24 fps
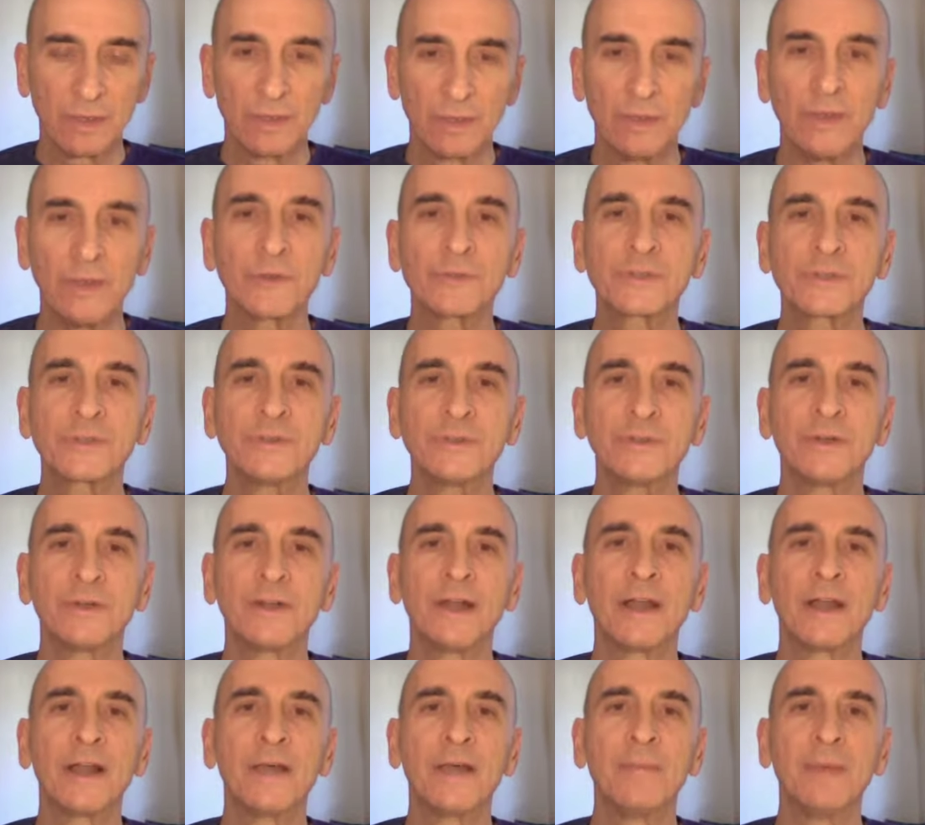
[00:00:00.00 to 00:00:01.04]
No sooner
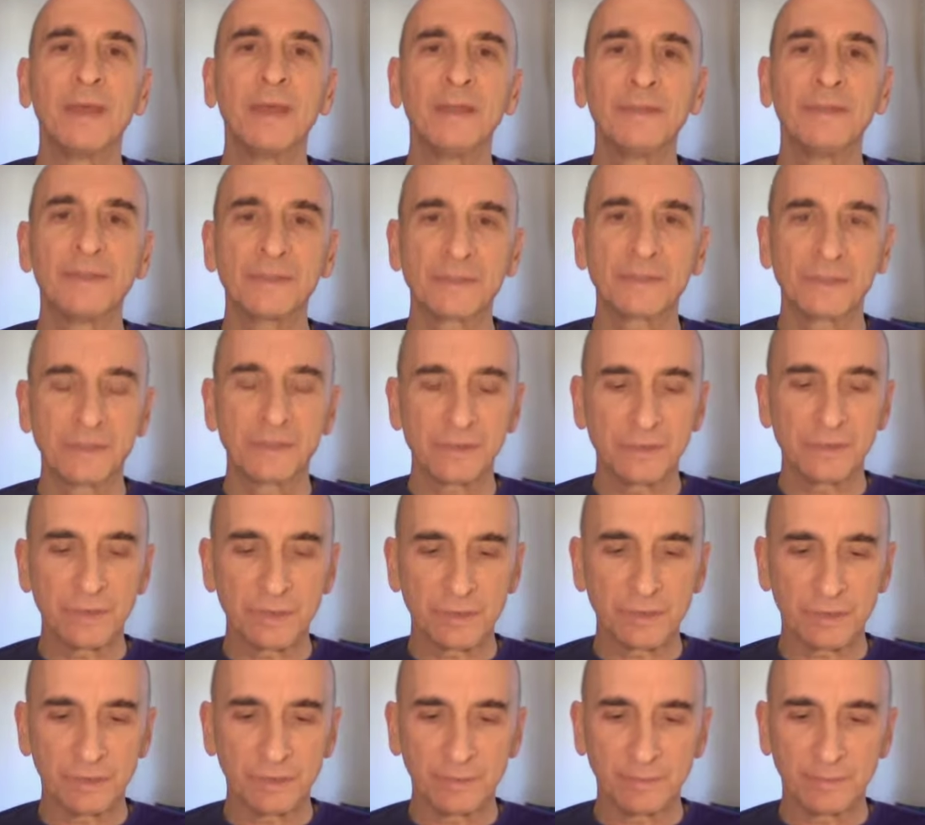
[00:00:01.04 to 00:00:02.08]
had I made this
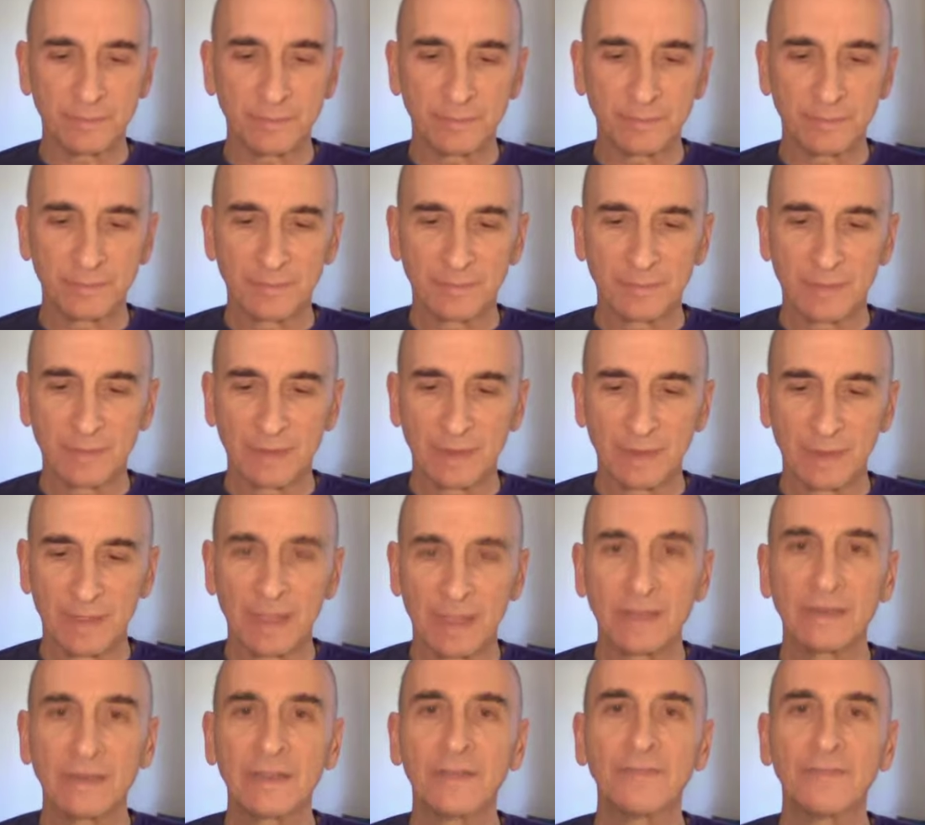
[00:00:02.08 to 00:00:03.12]
decision
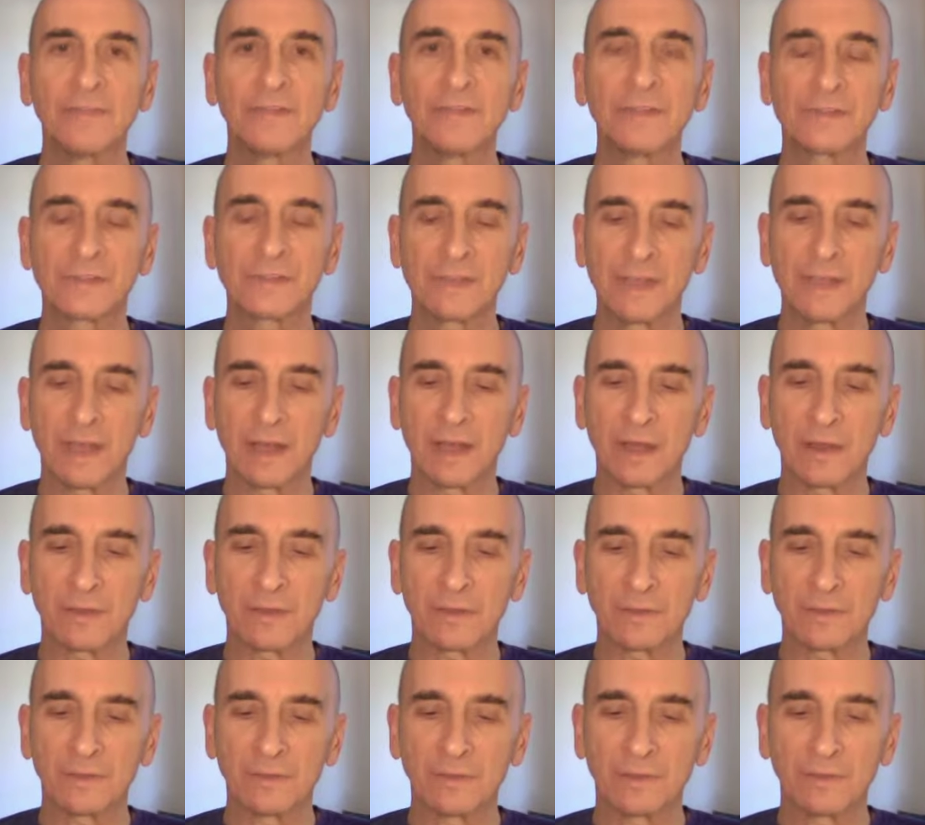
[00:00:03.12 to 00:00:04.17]
and given the
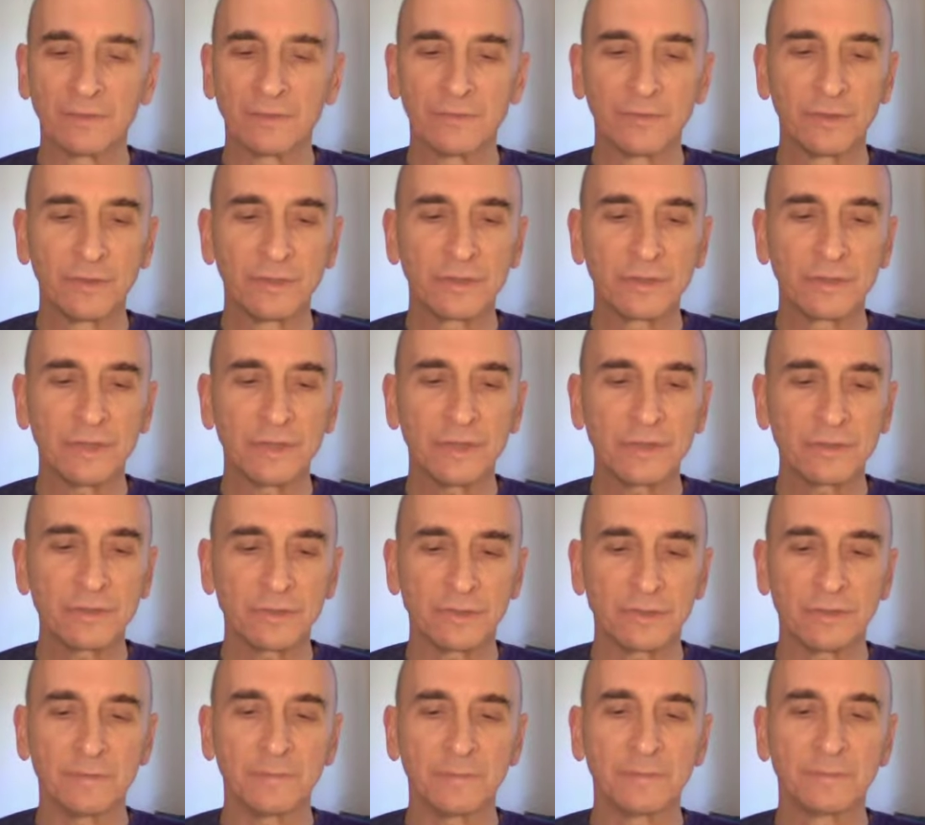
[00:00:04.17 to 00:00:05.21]
sound full
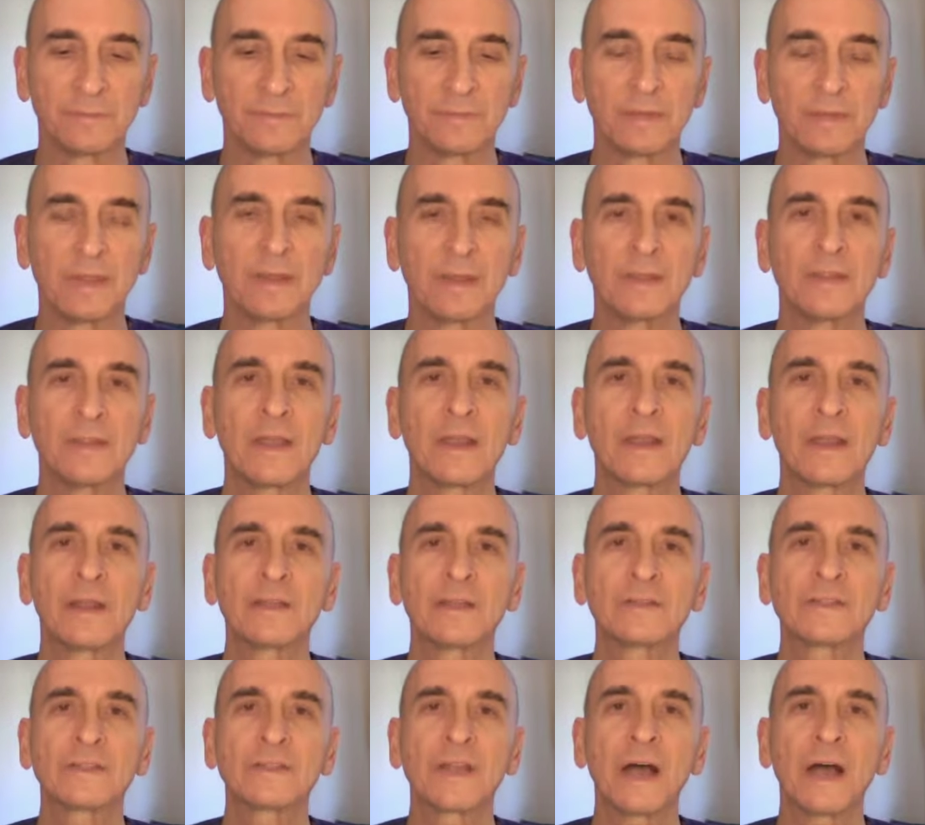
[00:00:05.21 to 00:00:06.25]
attention than an
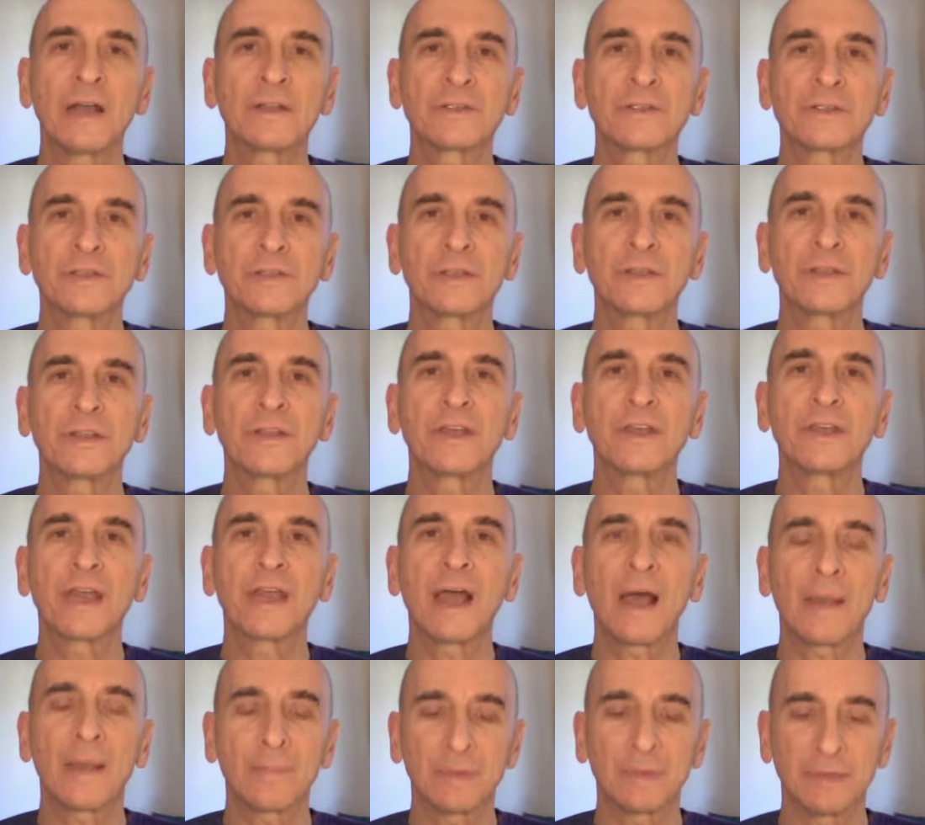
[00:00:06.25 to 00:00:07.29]
astonishing thing
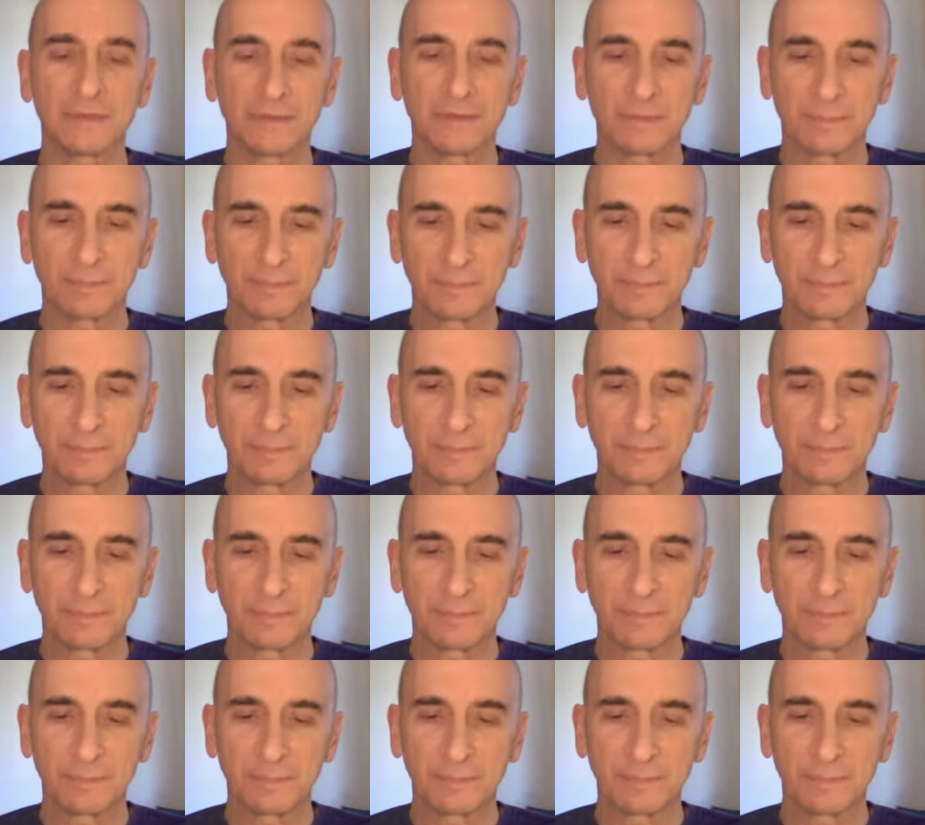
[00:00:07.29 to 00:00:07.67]
happened.